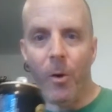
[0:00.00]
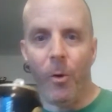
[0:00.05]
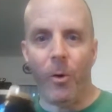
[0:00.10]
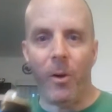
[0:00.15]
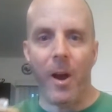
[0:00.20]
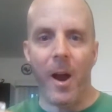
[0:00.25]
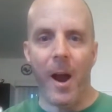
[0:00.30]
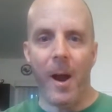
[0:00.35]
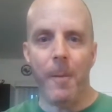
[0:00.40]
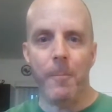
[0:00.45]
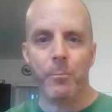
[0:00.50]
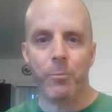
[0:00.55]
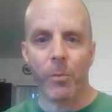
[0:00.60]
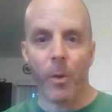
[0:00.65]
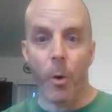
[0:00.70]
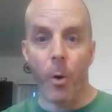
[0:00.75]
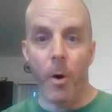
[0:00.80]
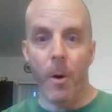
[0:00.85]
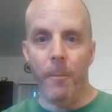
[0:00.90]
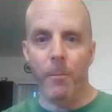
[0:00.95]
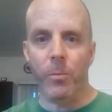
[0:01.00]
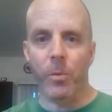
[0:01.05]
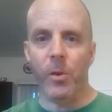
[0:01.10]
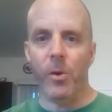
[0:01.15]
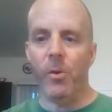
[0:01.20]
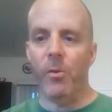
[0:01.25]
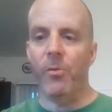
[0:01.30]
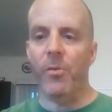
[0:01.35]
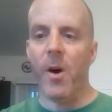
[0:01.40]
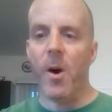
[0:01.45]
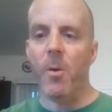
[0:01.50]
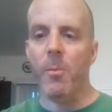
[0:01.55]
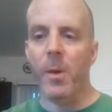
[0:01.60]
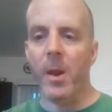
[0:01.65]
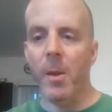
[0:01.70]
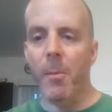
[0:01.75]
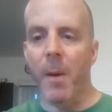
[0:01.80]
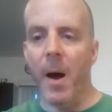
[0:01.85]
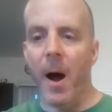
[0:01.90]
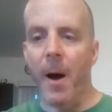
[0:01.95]
Okay, oh, a little foam
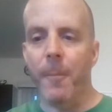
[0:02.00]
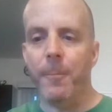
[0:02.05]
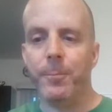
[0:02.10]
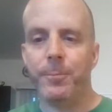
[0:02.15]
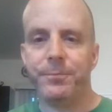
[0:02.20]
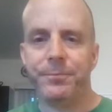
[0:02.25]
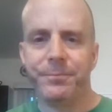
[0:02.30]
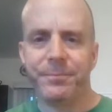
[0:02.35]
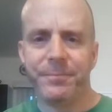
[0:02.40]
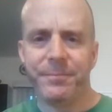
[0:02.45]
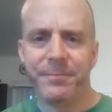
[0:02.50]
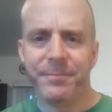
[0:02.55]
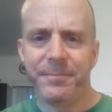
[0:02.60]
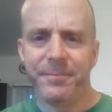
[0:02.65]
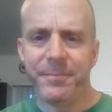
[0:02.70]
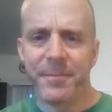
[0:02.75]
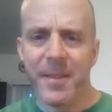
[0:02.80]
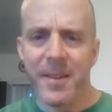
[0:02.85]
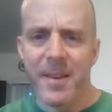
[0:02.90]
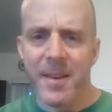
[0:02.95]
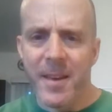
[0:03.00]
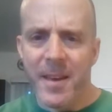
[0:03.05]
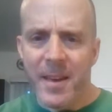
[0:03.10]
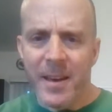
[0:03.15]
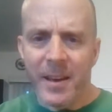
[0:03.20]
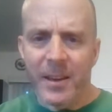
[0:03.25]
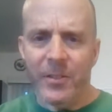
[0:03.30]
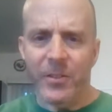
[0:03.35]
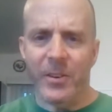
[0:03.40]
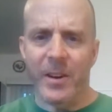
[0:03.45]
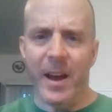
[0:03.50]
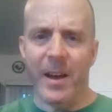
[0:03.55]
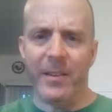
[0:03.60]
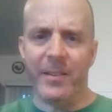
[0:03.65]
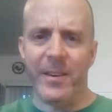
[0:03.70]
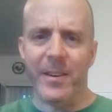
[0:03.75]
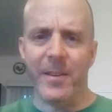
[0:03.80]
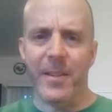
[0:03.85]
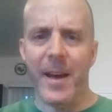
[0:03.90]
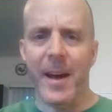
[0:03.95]
in the mouth. Did you
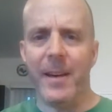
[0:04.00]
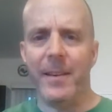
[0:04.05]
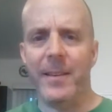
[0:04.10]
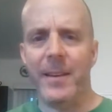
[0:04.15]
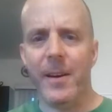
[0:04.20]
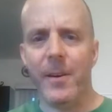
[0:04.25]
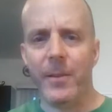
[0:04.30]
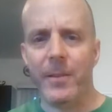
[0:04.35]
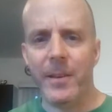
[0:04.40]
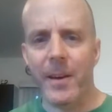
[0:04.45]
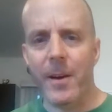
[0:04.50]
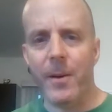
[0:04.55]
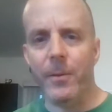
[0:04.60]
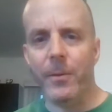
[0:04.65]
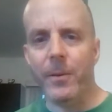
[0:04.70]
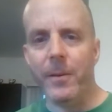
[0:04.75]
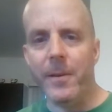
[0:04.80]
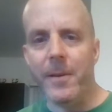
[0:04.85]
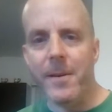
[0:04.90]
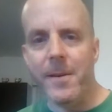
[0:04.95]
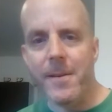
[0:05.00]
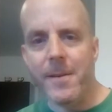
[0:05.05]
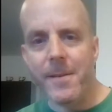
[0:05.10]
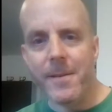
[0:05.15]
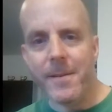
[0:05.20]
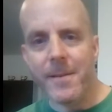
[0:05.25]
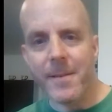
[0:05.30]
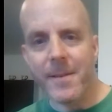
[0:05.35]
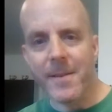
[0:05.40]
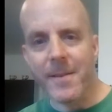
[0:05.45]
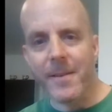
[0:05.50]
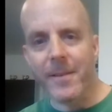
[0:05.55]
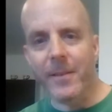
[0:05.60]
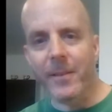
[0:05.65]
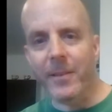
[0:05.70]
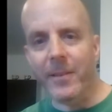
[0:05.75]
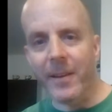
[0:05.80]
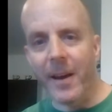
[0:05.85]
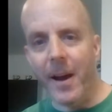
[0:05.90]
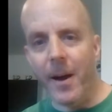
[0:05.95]
guys hear that telltale
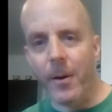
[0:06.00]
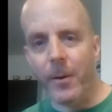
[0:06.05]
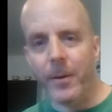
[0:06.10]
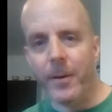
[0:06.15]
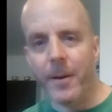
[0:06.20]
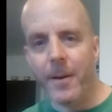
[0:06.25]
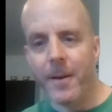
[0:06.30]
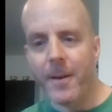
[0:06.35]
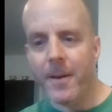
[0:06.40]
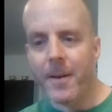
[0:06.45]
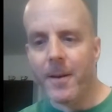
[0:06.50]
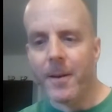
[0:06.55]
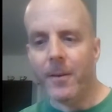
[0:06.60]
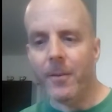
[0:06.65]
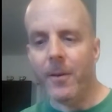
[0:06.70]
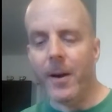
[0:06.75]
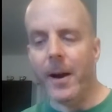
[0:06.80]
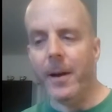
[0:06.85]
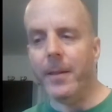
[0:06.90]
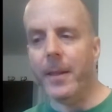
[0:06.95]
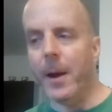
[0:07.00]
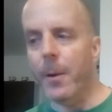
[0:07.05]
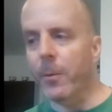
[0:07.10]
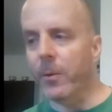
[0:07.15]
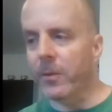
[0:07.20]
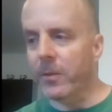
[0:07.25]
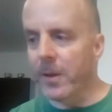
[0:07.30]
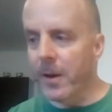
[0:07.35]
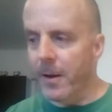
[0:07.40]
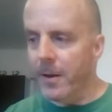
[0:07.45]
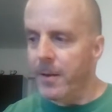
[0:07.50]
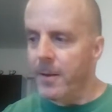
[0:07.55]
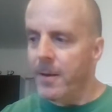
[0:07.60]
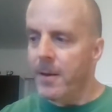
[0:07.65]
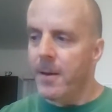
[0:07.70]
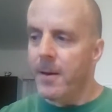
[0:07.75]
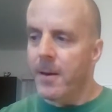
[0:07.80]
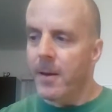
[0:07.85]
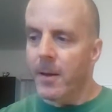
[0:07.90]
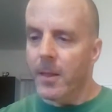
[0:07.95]
sound? Right, that was the
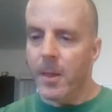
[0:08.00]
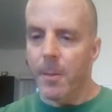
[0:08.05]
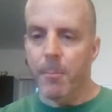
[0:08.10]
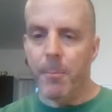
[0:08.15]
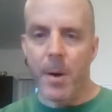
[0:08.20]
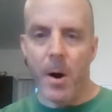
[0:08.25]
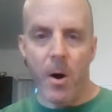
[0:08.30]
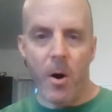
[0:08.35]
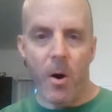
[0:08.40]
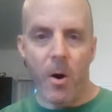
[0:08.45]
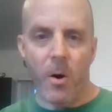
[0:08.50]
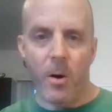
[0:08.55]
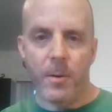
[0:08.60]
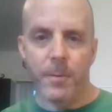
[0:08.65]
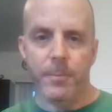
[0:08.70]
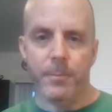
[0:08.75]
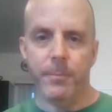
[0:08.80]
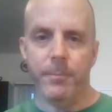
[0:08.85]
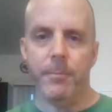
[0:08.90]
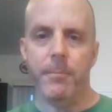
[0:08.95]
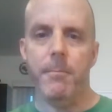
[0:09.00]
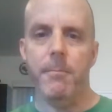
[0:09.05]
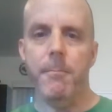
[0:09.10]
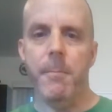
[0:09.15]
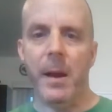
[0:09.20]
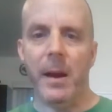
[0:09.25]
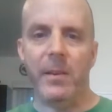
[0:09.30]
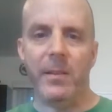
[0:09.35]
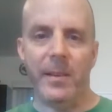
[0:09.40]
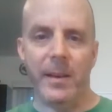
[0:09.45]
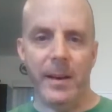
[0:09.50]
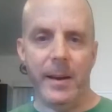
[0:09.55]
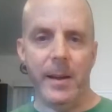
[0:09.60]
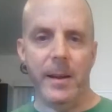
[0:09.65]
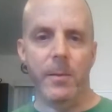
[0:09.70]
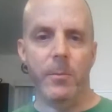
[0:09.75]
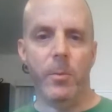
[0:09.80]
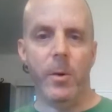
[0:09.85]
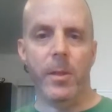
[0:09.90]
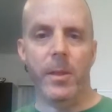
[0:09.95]
ball mixing
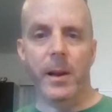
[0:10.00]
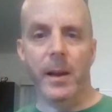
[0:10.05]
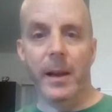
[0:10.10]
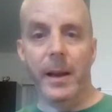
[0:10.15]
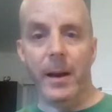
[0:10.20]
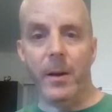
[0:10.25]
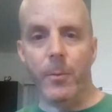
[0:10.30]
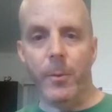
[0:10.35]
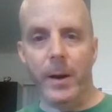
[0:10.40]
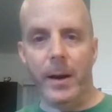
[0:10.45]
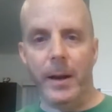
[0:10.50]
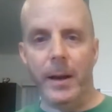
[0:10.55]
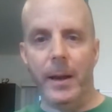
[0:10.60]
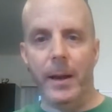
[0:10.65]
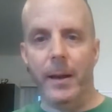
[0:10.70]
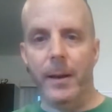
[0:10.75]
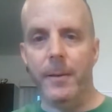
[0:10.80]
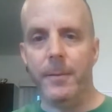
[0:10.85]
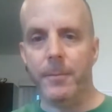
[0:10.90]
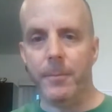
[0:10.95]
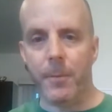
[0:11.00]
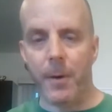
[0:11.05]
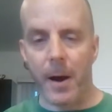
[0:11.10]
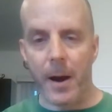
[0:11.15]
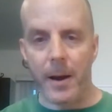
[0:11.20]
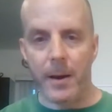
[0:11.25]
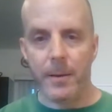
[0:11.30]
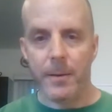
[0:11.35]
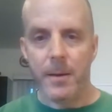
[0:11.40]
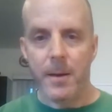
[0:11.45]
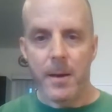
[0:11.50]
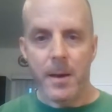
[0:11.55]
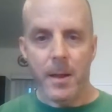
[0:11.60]
in with the liquid again, right?